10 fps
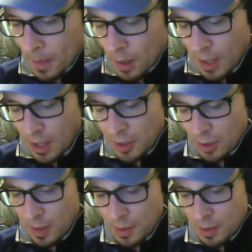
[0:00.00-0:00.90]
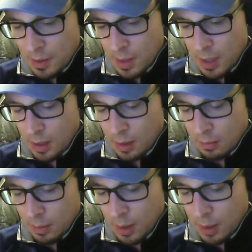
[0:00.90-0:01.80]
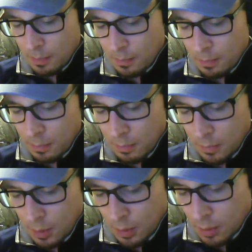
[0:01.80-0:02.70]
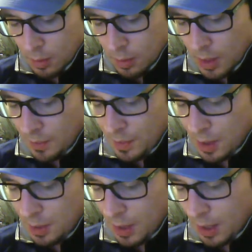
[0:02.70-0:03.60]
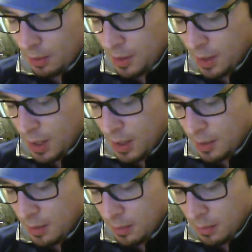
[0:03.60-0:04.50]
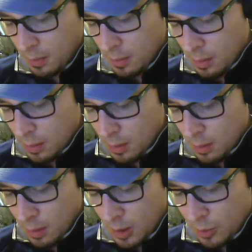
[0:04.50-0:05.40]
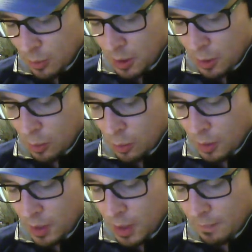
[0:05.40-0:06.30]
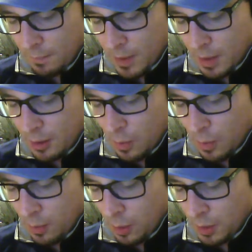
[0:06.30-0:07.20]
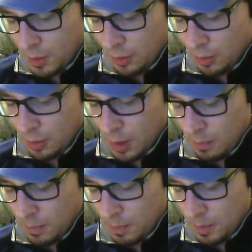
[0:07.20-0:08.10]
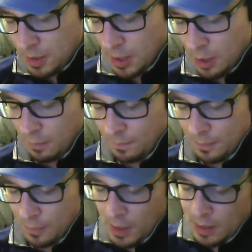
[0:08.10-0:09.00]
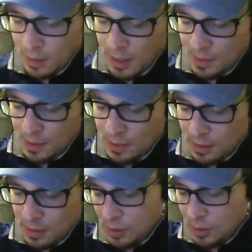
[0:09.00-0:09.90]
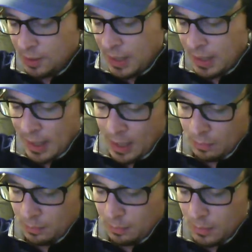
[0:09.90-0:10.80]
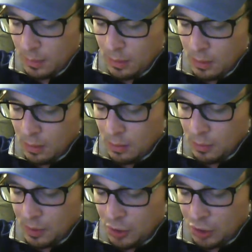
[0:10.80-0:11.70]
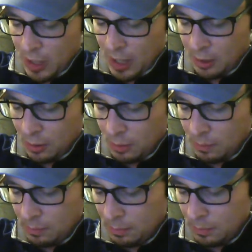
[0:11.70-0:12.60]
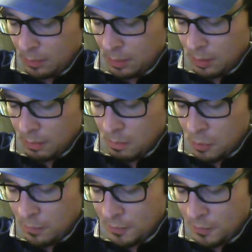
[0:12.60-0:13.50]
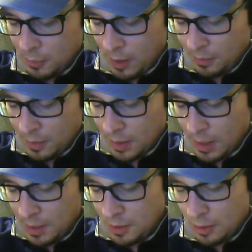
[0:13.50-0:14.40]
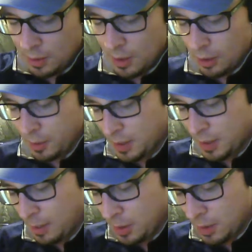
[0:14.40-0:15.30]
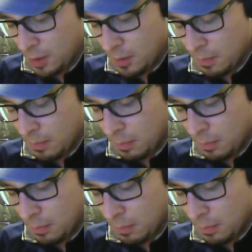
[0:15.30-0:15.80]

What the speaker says: He also has this thing. The sundial he has is really cool. He invented the way it works himself. The way he has it's just laid out with the shadow, moves throughout the day, so you can tell what time it is.